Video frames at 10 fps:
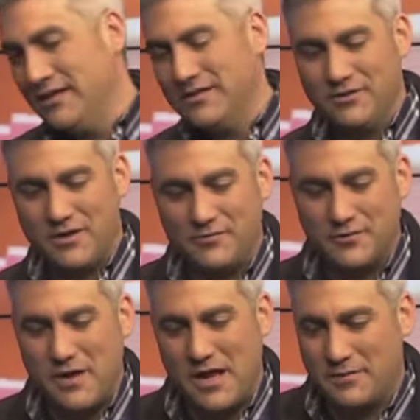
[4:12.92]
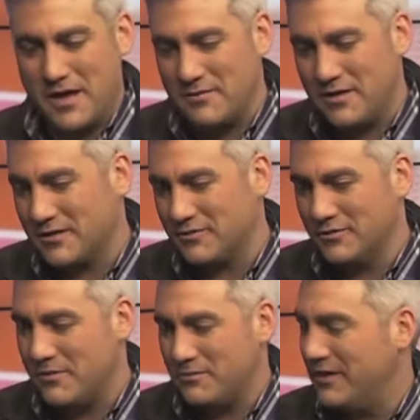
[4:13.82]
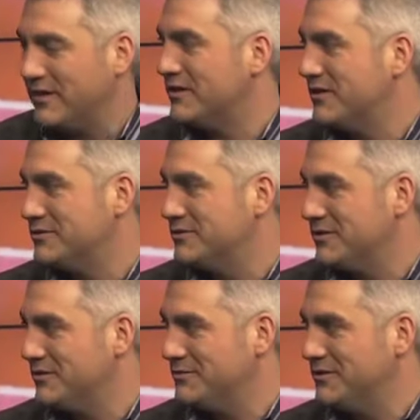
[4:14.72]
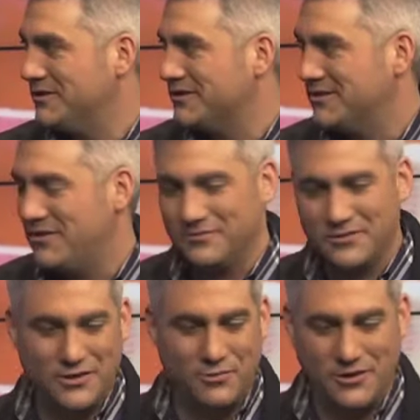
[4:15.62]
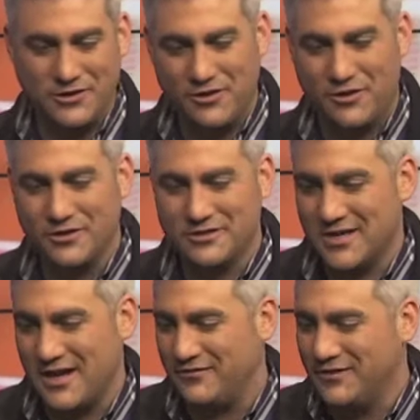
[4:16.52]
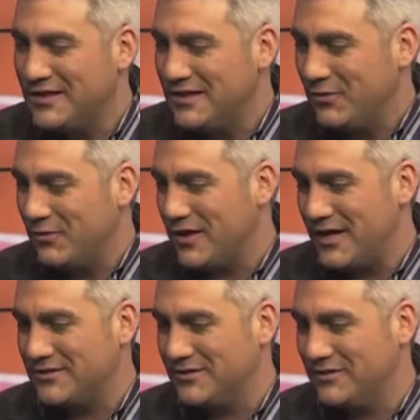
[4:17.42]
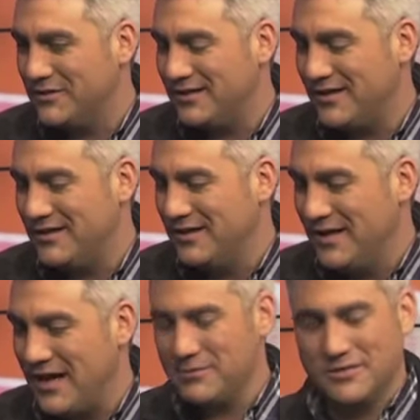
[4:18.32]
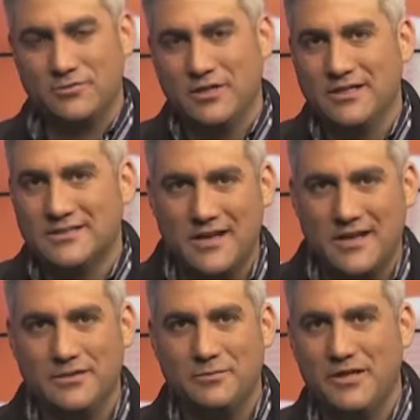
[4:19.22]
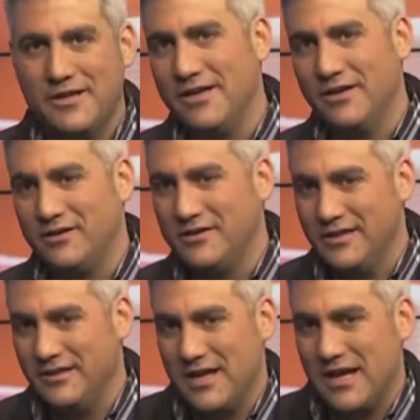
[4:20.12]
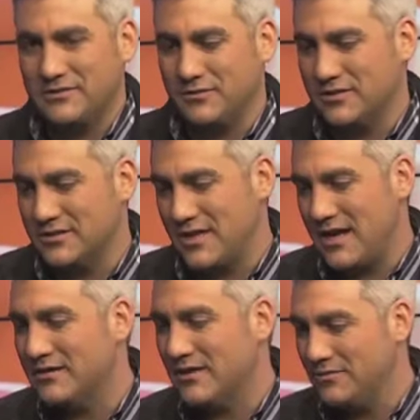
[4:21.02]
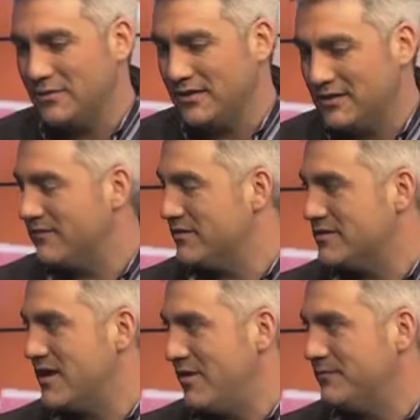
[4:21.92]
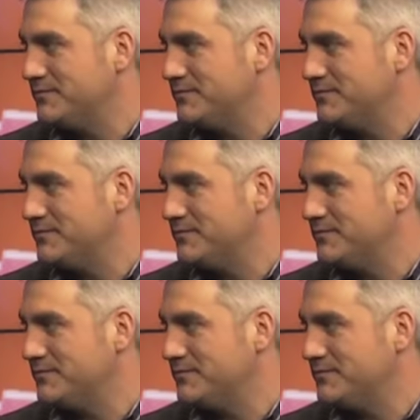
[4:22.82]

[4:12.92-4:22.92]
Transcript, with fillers: I'm from Alabama. I grew up playing country soul music, so, what you heard is kind of what I do. And I'm just really excited to be here in Nashville because I really love the town.